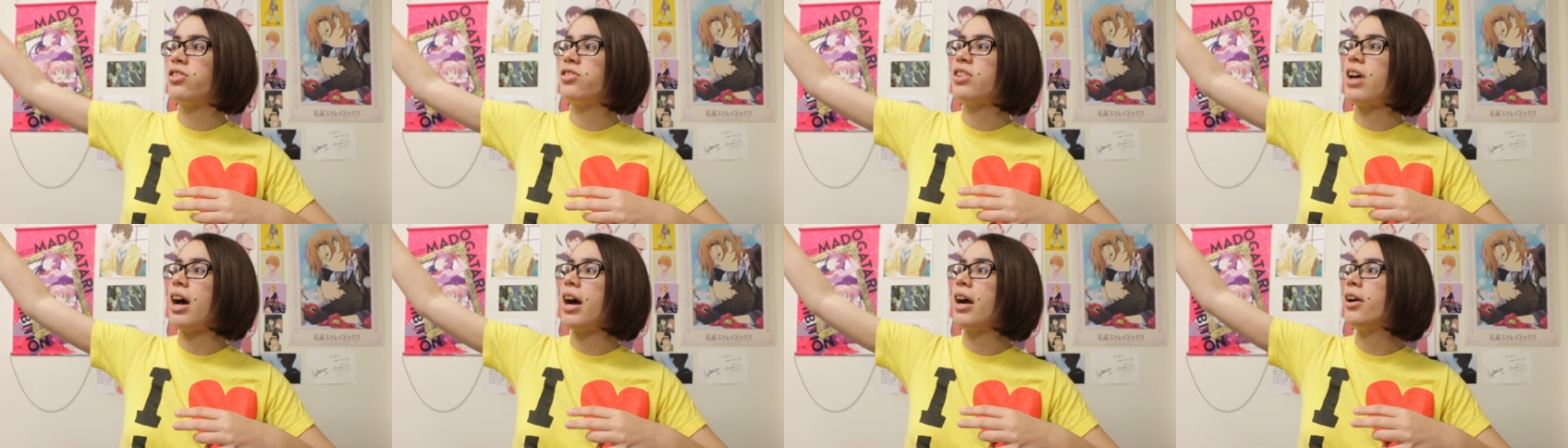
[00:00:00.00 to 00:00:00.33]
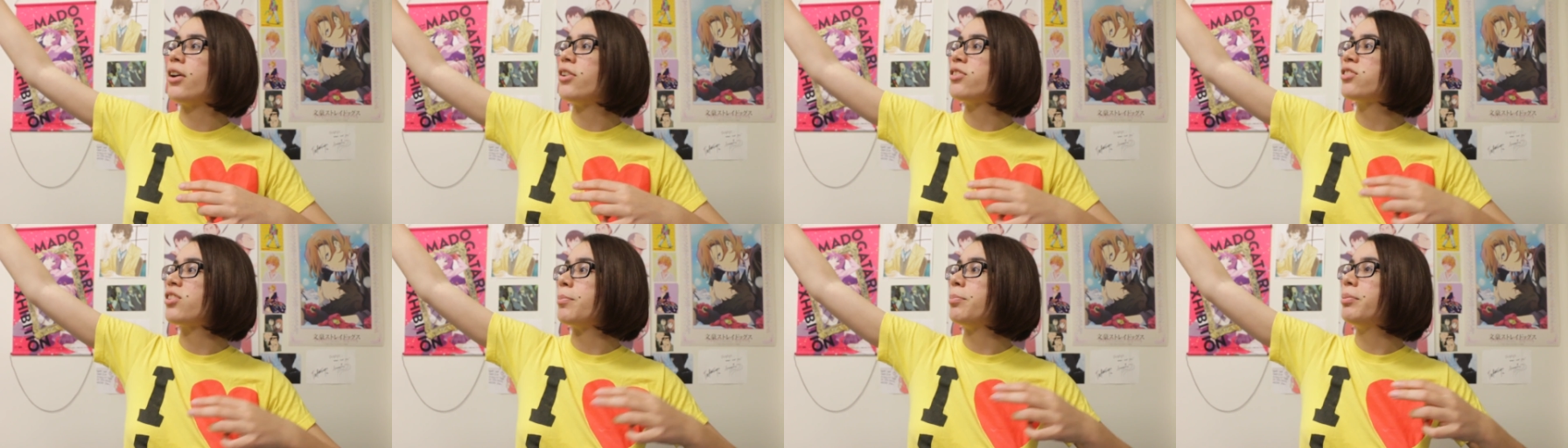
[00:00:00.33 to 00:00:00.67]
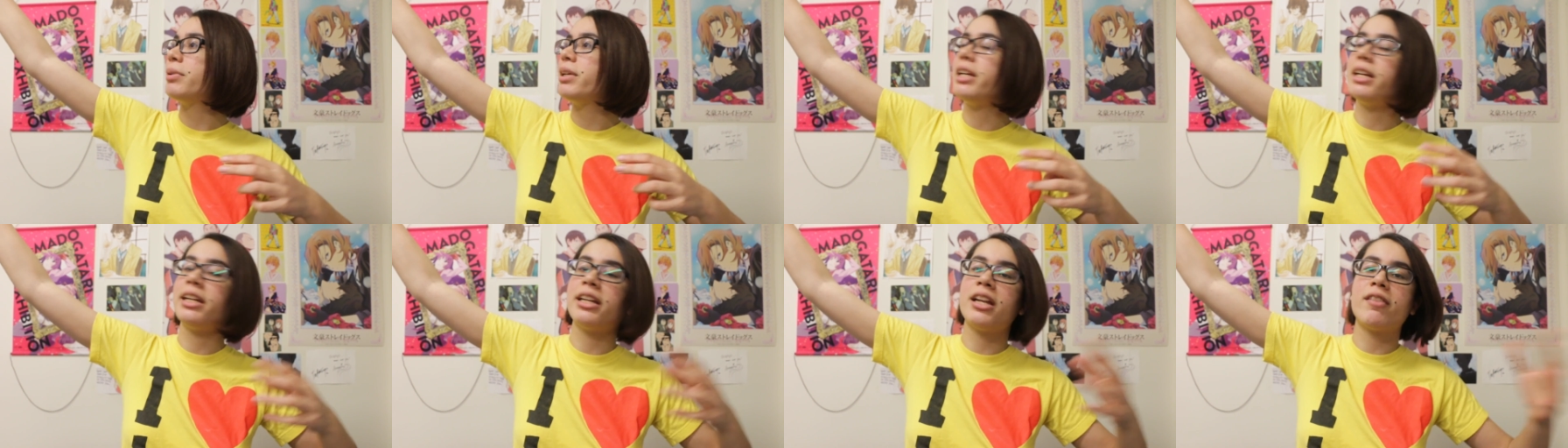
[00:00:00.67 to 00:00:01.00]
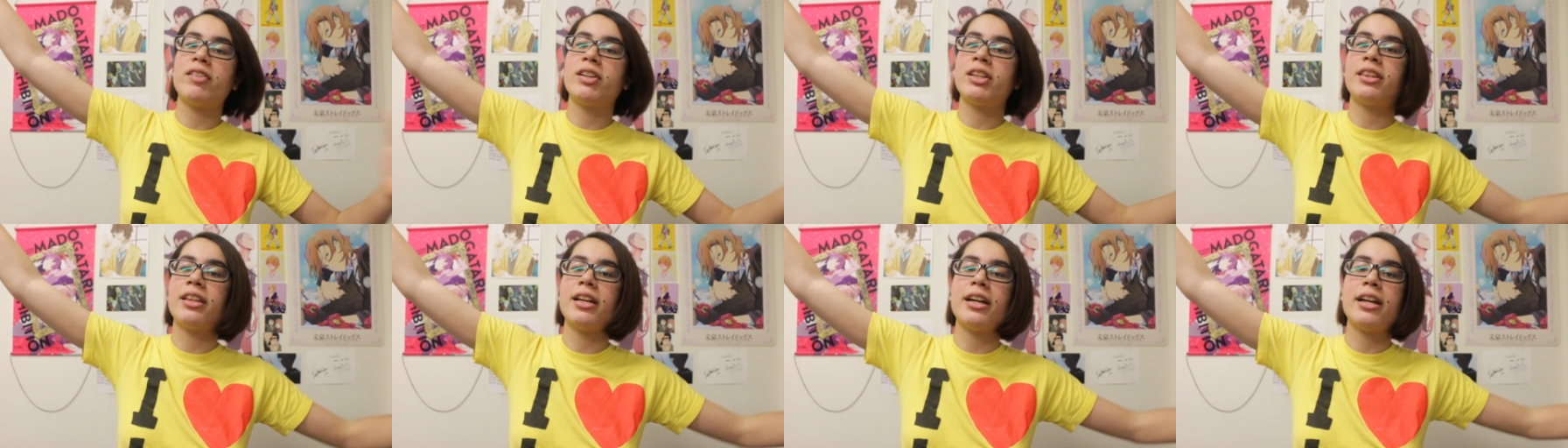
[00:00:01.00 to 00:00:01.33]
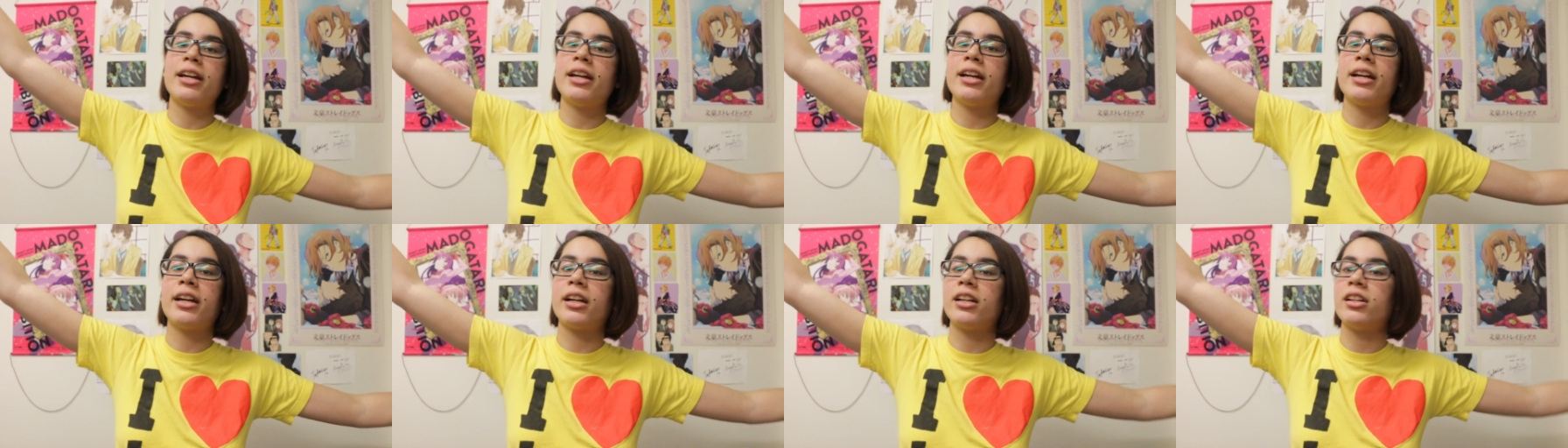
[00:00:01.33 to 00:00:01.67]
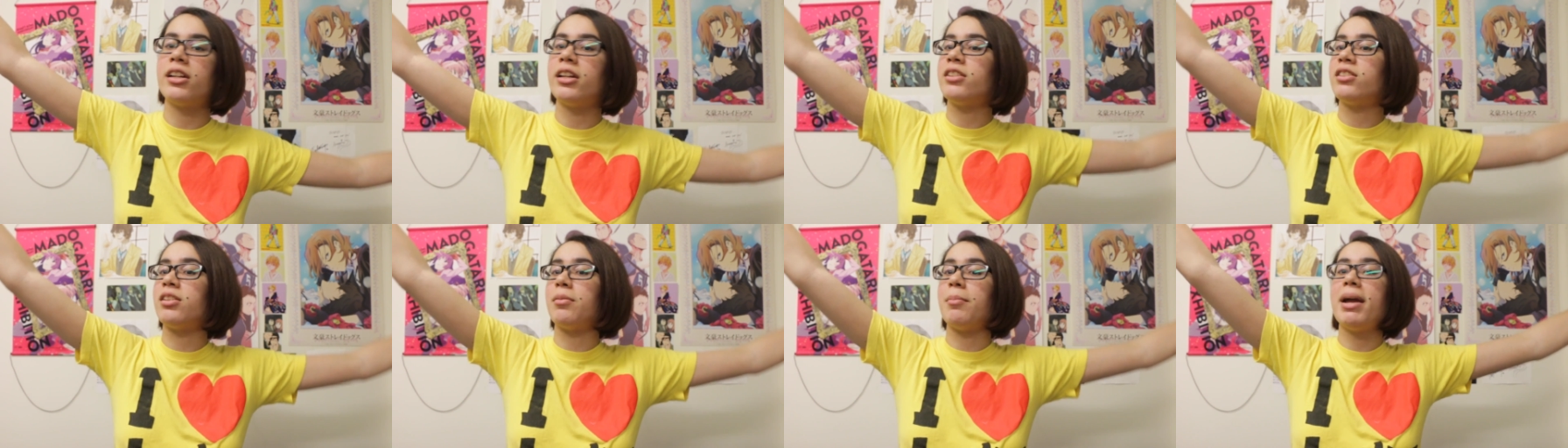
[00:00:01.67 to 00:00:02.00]
desires complete and everything.
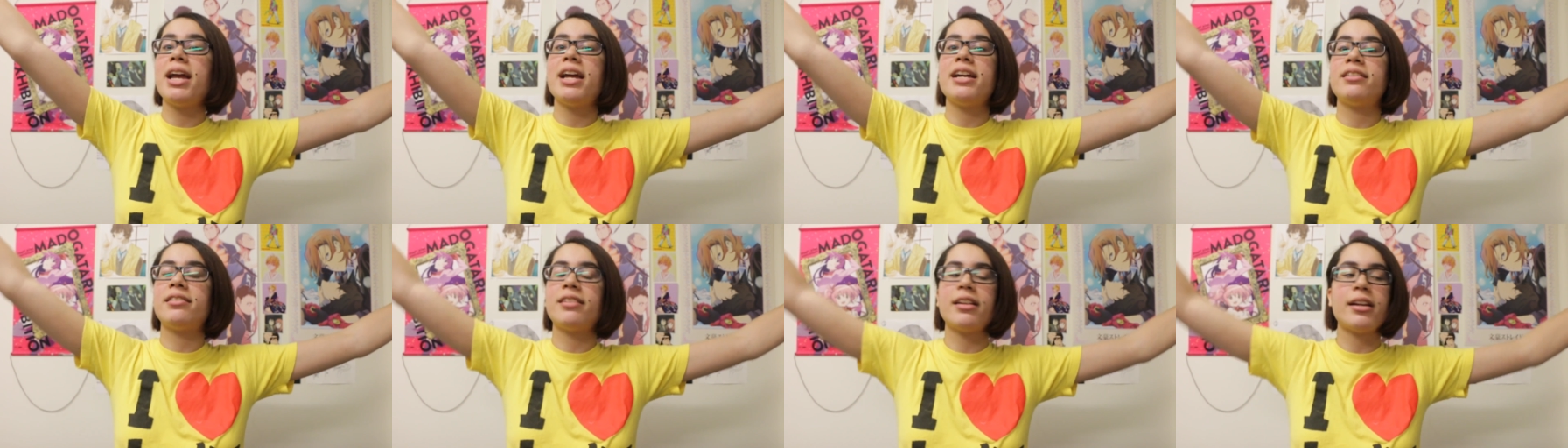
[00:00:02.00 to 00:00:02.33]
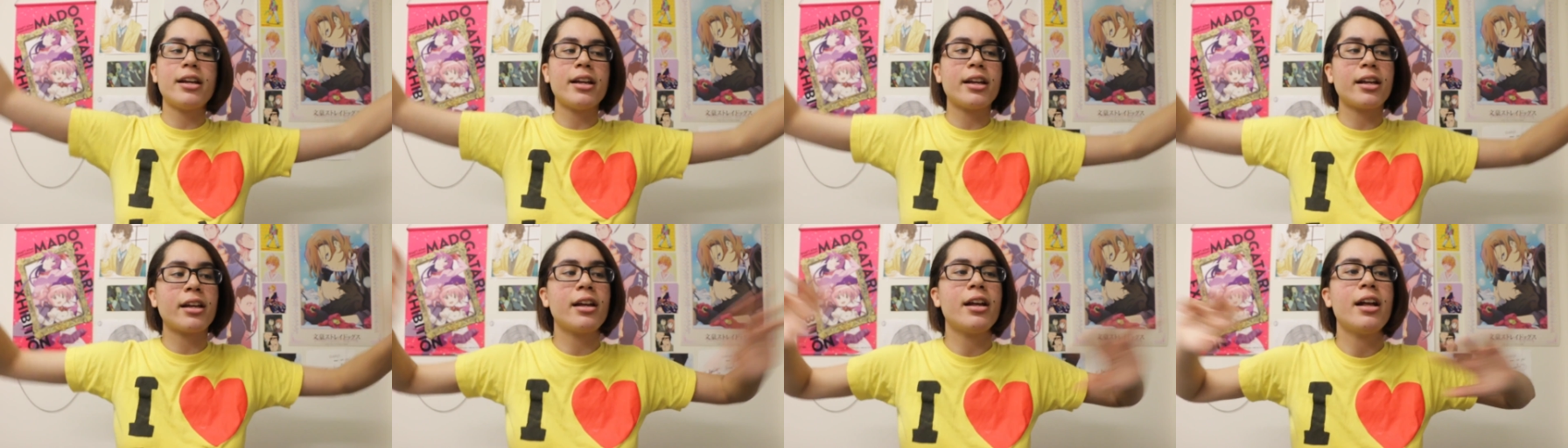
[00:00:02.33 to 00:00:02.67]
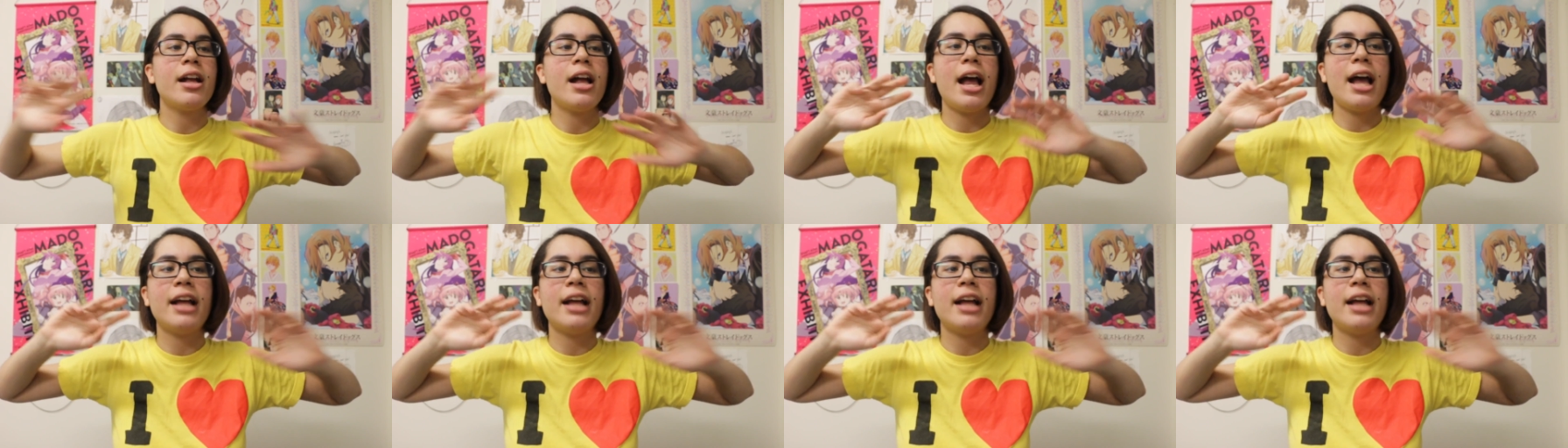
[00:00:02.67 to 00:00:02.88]
It's amazing.